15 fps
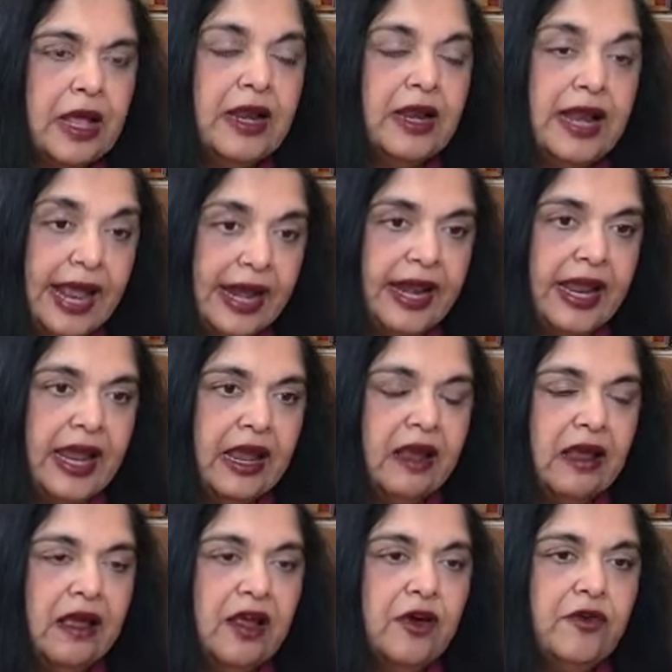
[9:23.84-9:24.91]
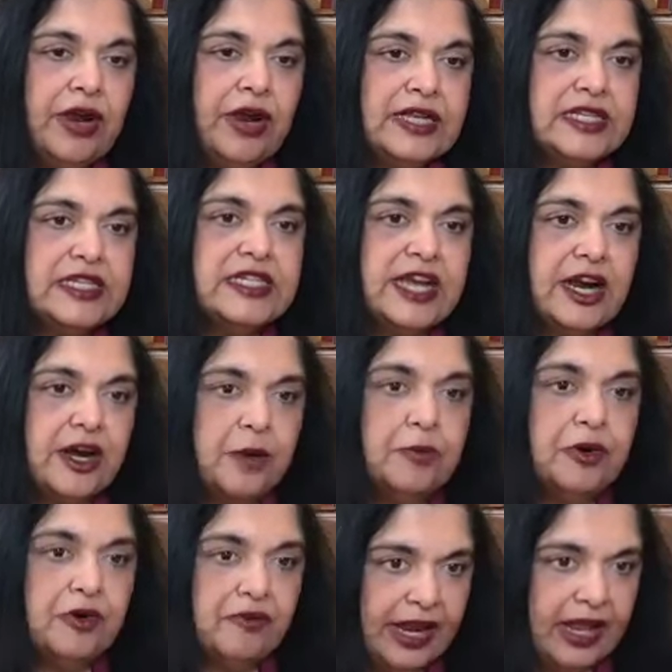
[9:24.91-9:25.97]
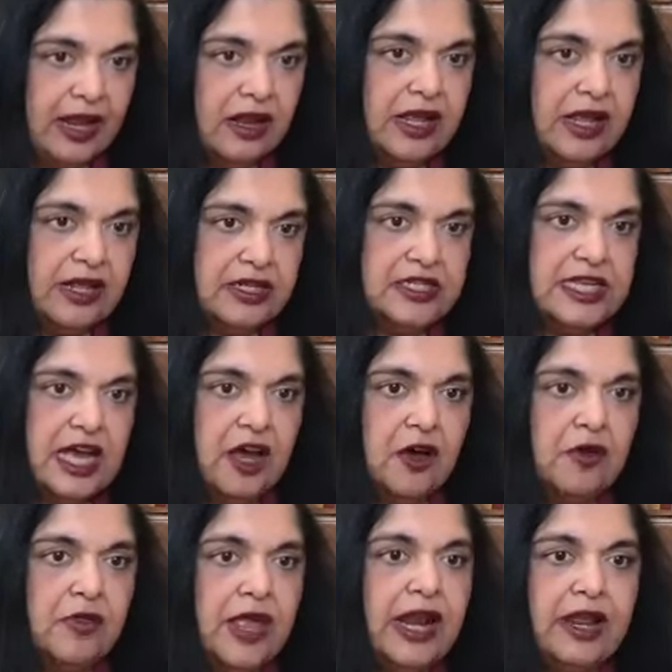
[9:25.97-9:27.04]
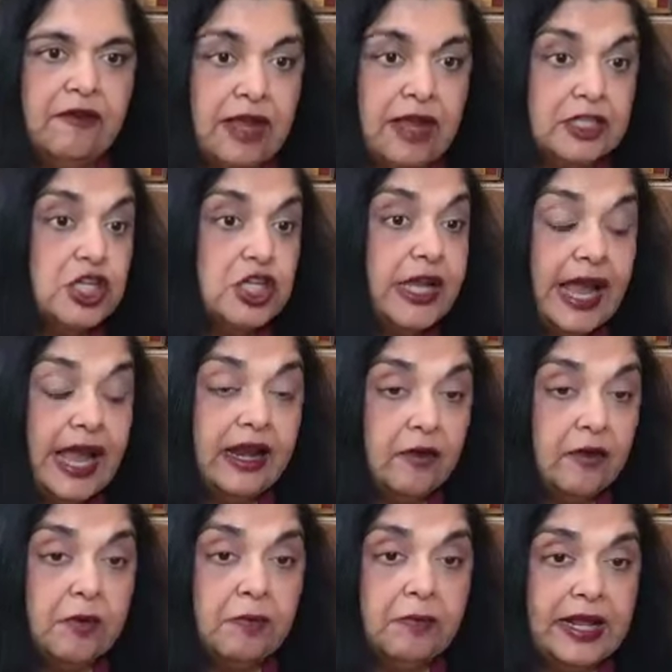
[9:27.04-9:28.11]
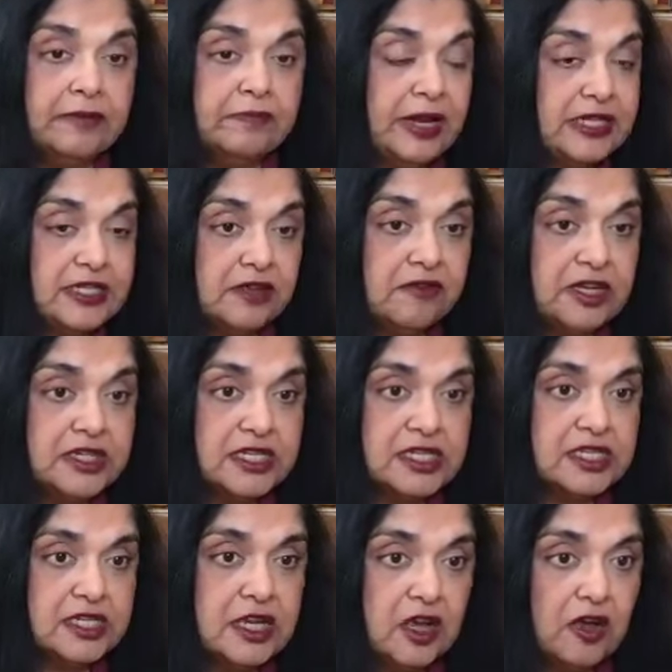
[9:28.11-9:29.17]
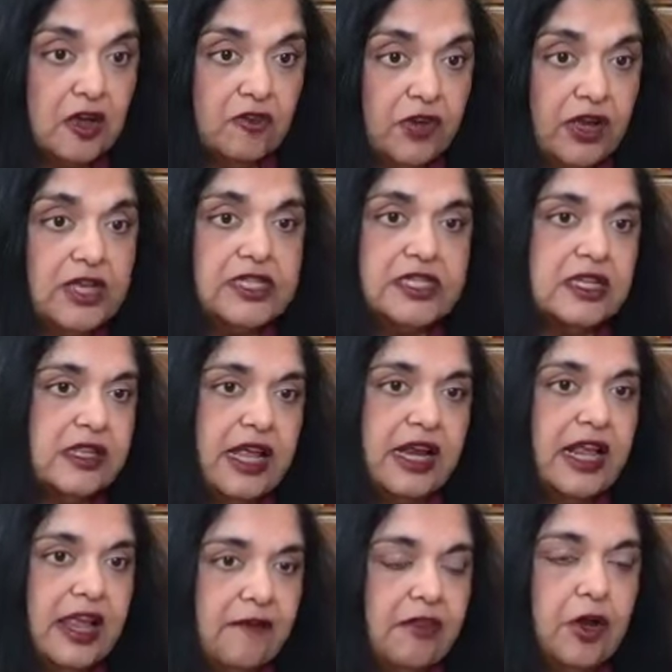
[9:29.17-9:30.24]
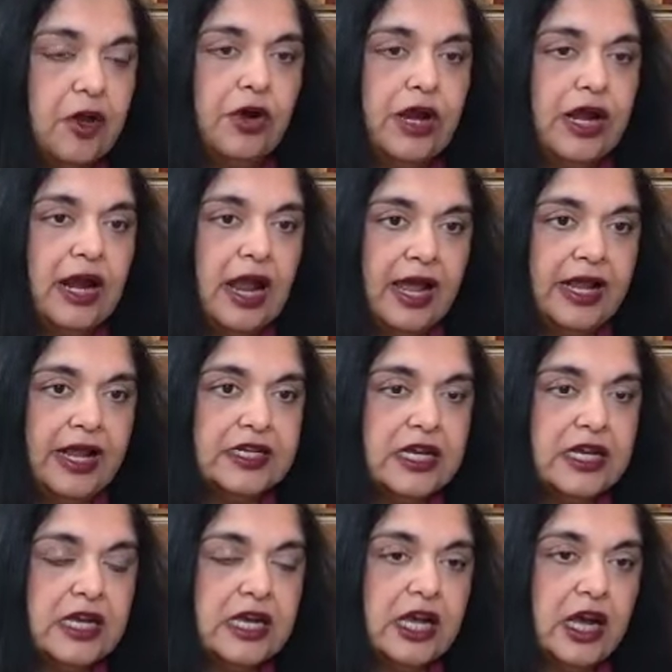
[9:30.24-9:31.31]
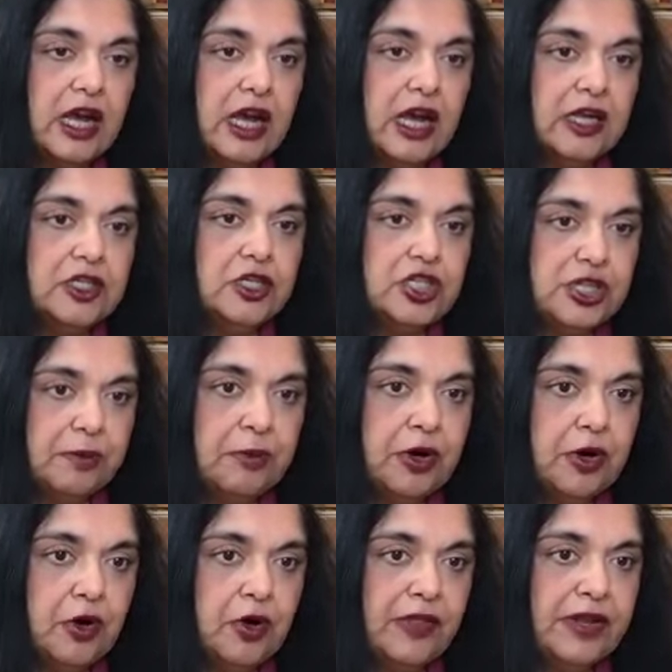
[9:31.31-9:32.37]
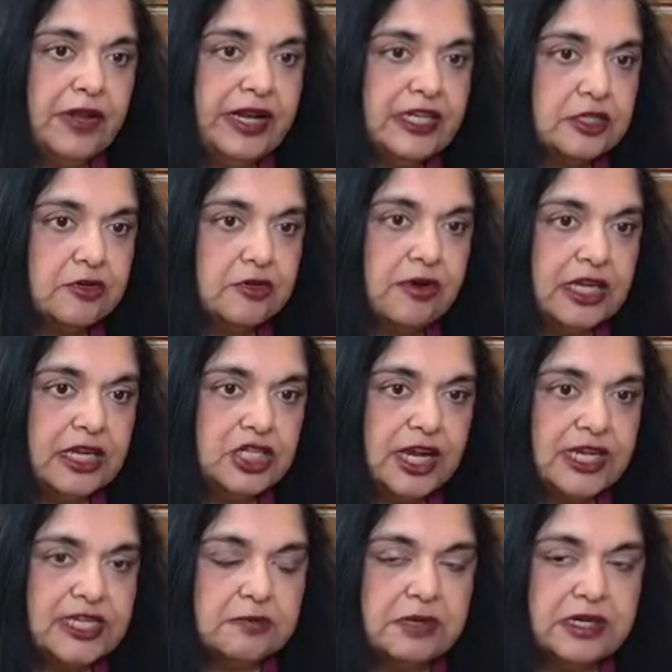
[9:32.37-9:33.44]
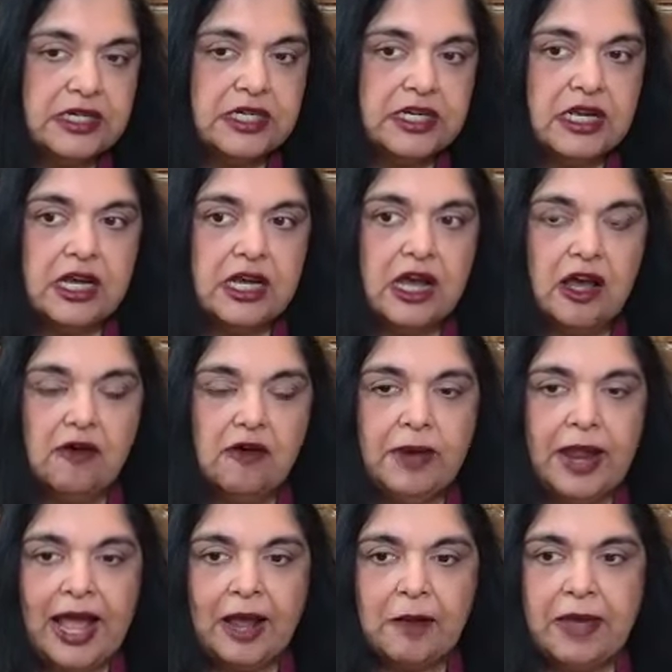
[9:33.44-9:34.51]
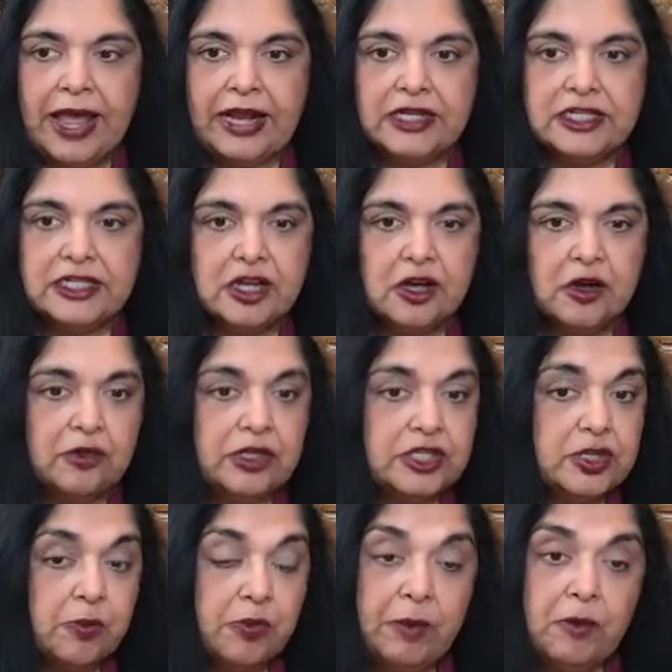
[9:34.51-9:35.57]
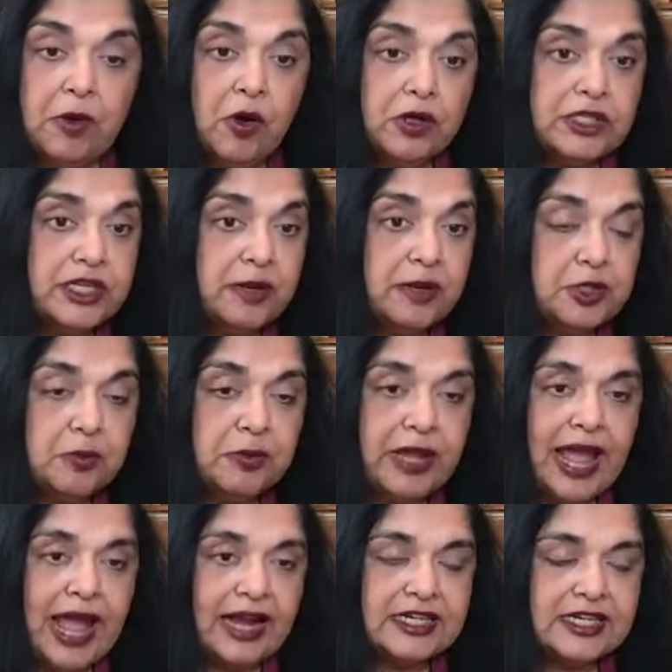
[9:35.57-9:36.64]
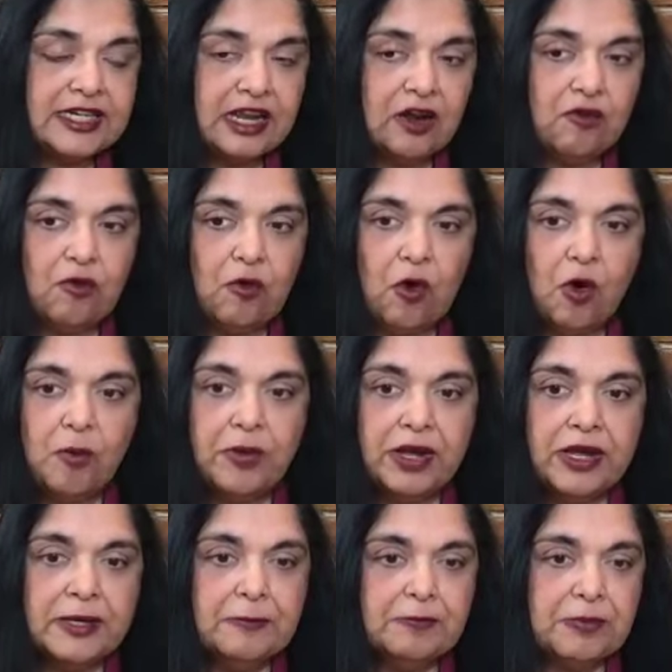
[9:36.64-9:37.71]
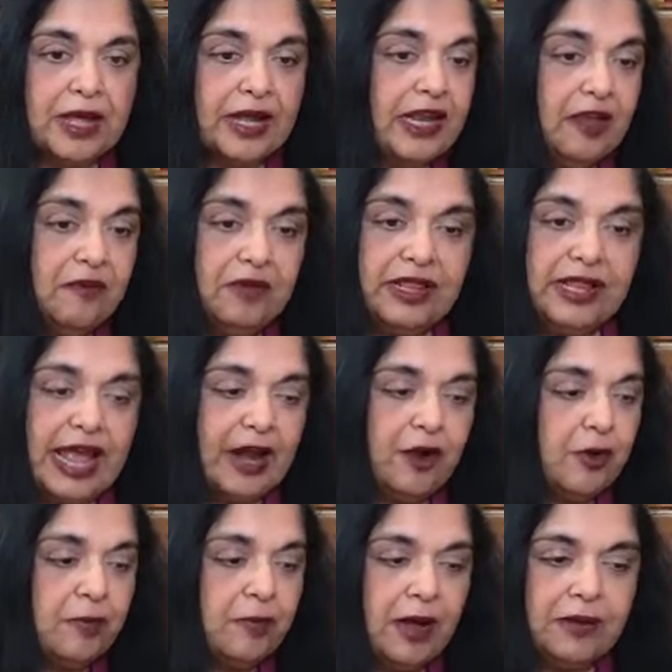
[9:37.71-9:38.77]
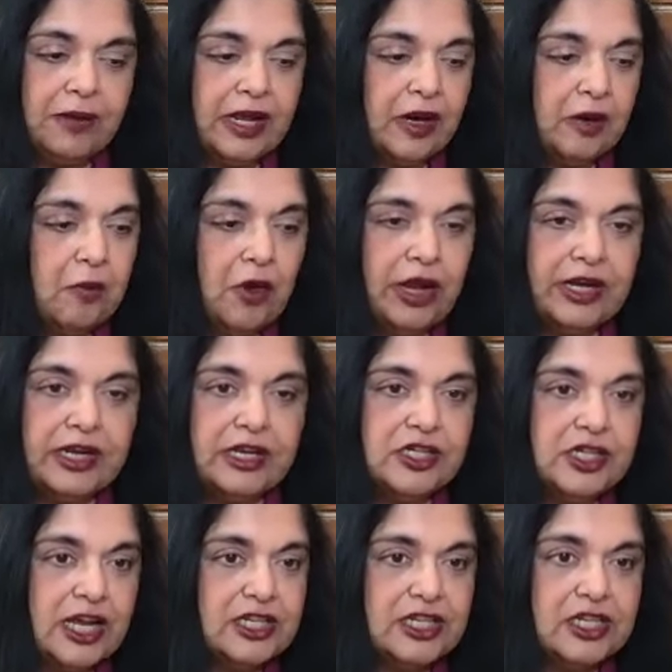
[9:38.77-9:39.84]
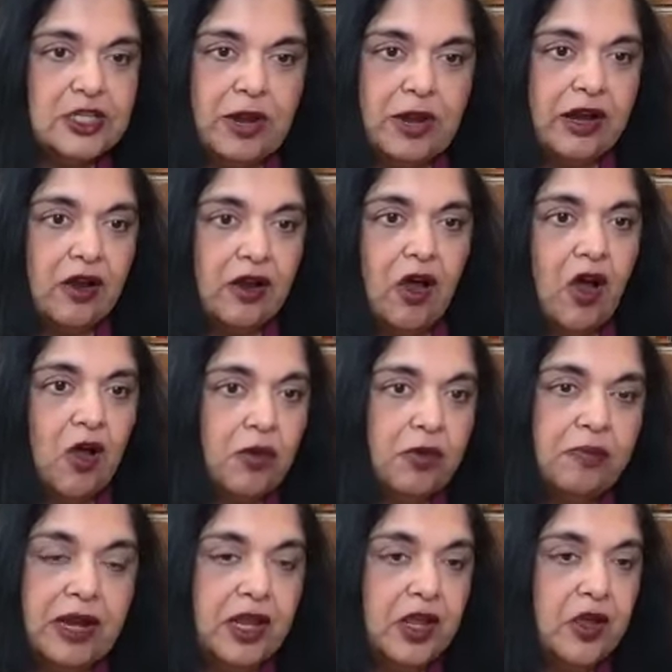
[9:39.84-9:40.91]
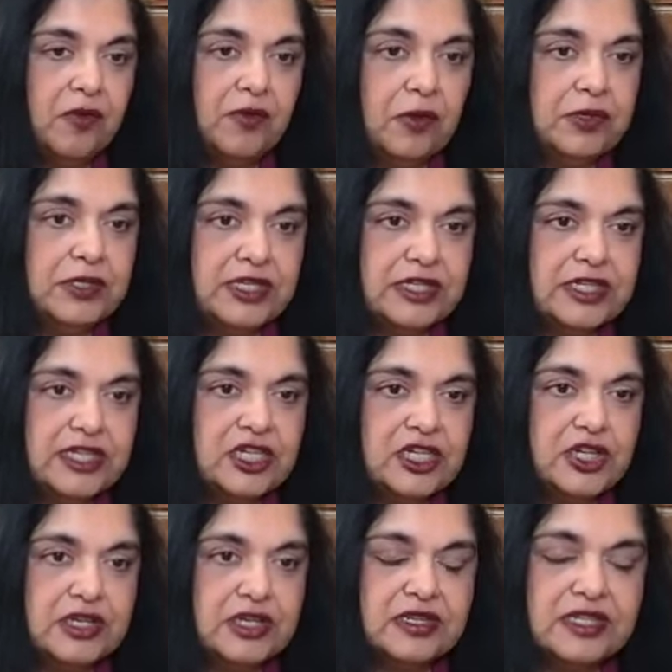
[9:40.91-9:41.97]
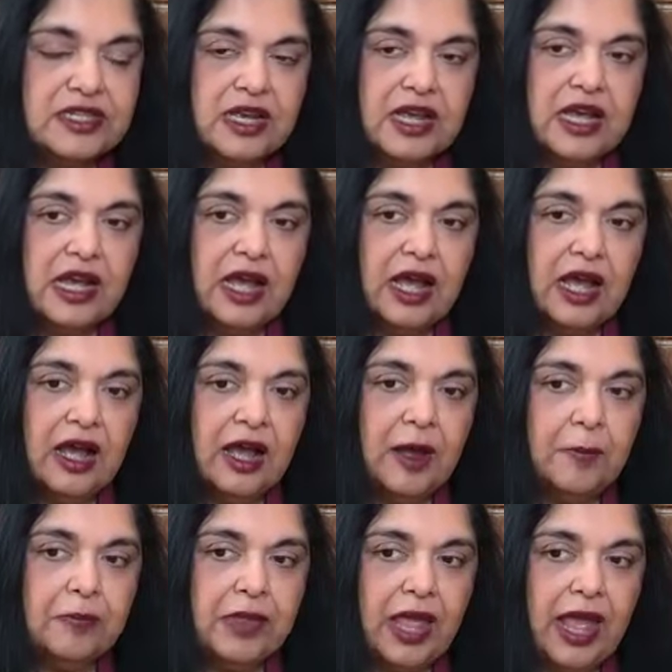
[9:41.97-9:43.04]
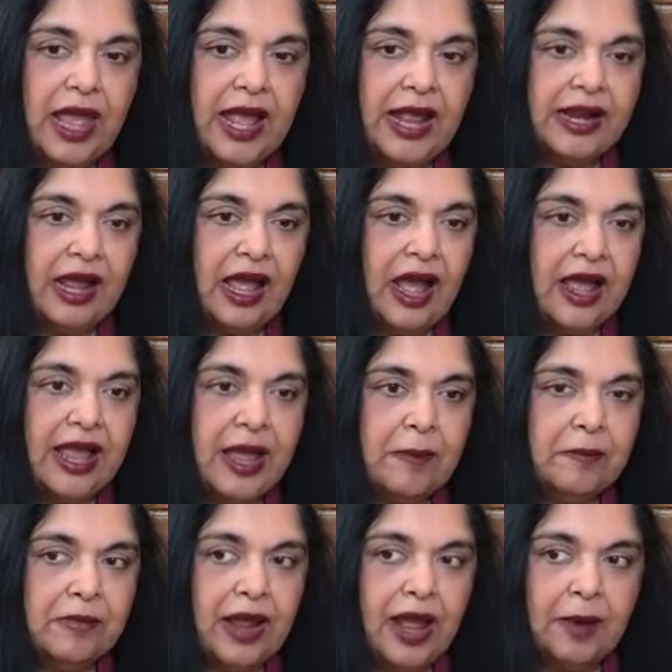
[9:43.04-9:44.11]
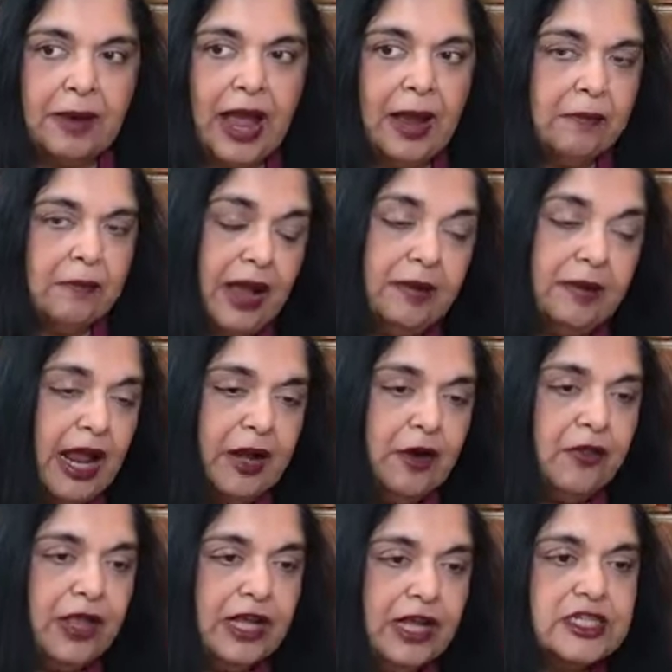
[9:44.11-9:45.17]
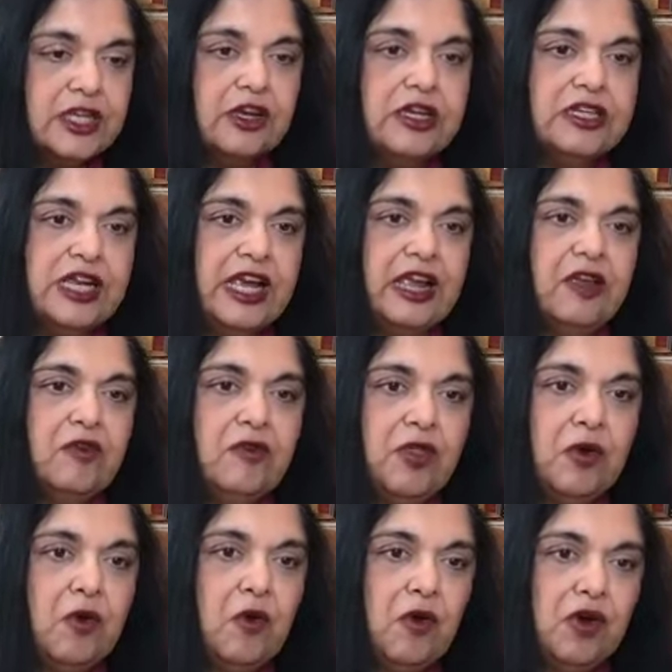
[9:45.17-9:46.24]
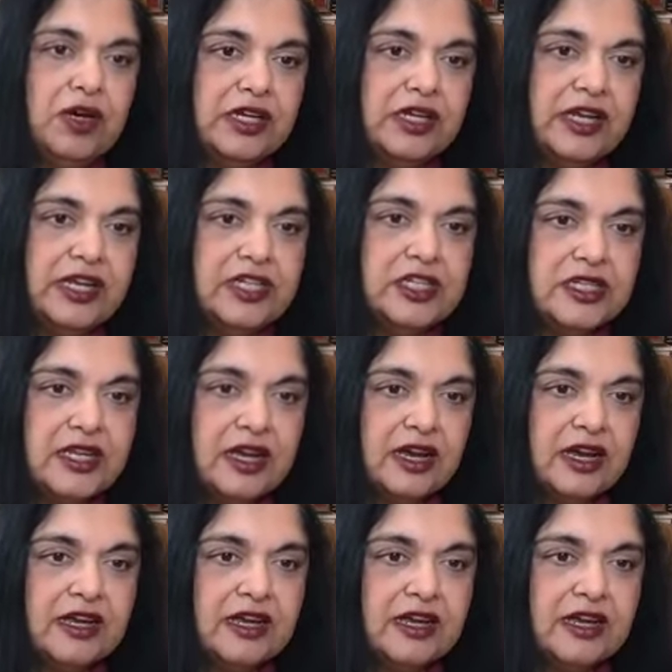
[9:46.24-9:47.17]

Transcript: letting racist terror prevail in the South and eventually ending with Plessy versus Ferguson that gave the green light to Jim Crow and the disfranchisement of Black men. So the Supreme Court seems to be acting in form. And even then, Republican appointed judges went along with many of those decisions. And I don't think it's a good day for the court. It's,